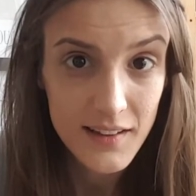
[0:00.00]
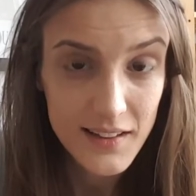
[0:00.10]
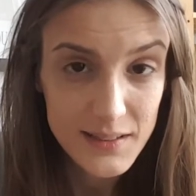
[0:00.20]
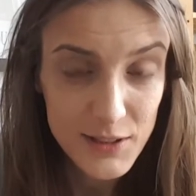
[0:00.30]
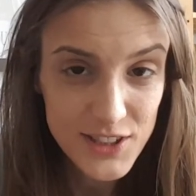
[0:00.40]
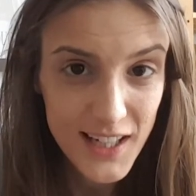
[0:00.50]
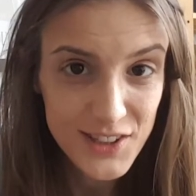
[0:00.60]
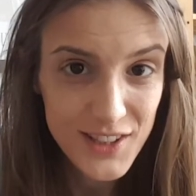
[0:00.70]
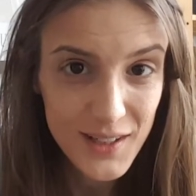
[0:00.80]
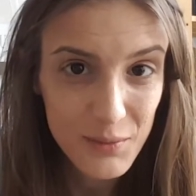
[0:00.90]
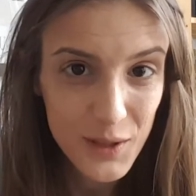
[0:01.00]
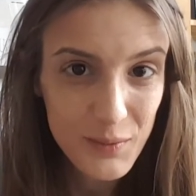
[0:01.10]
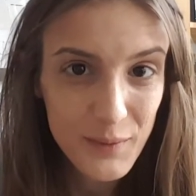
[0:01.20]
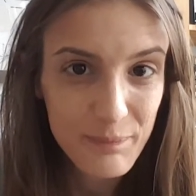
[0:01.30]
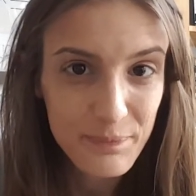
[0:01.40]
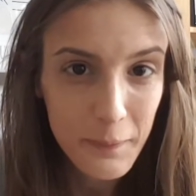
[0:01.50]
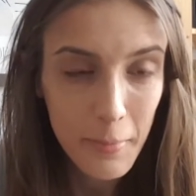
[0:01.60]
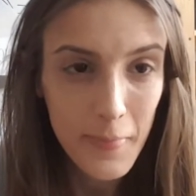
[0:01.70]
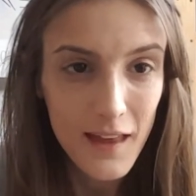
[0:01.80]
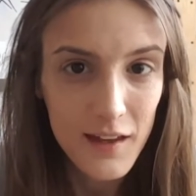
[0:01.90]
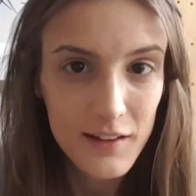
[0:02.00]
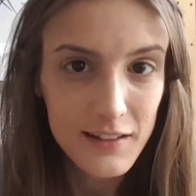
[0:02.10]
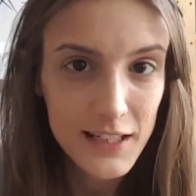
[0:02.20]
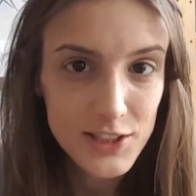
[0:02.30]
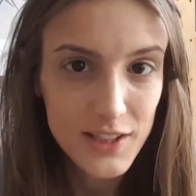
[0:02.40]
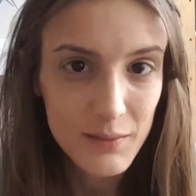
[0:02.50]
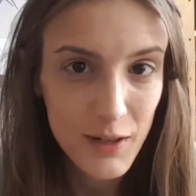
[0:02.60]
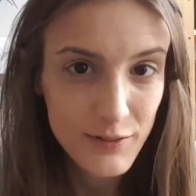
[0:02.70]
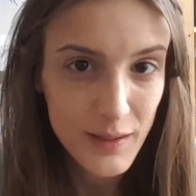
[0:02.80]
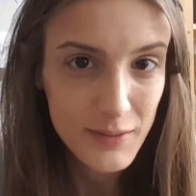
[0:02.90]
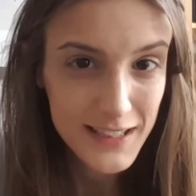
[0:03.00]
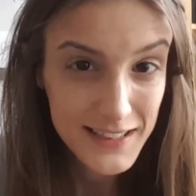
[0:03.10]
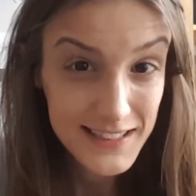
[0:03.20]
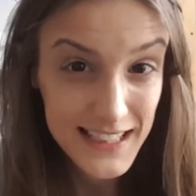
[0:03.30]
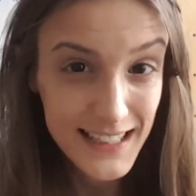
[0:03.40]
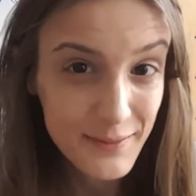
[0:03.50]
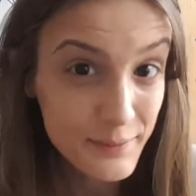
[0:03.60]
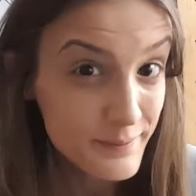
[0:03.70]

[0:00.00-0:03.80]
That's my challenge at the moment, unleashing my femininity.